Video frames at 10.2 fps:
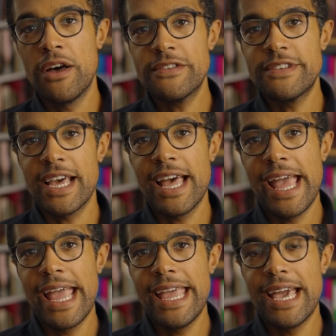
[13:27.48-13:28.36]
lost
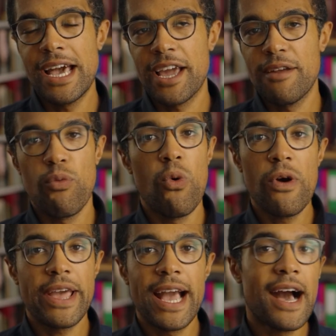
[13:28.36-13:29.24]
a kind of
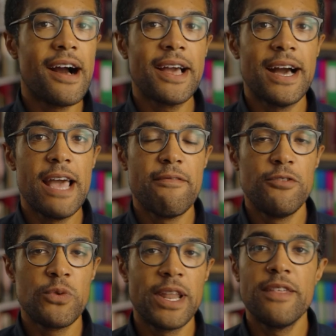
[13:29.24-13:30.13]
walking archive
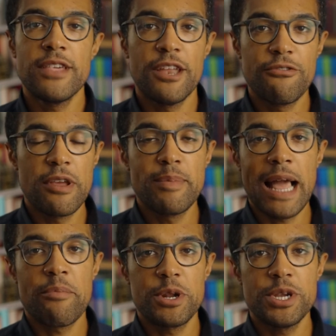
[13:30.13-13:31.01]
of 20th century
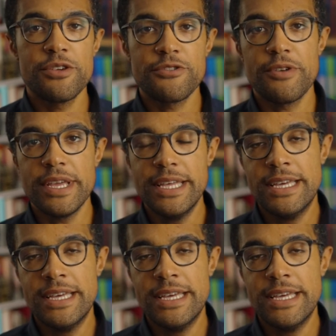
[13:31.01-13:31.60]
black British history.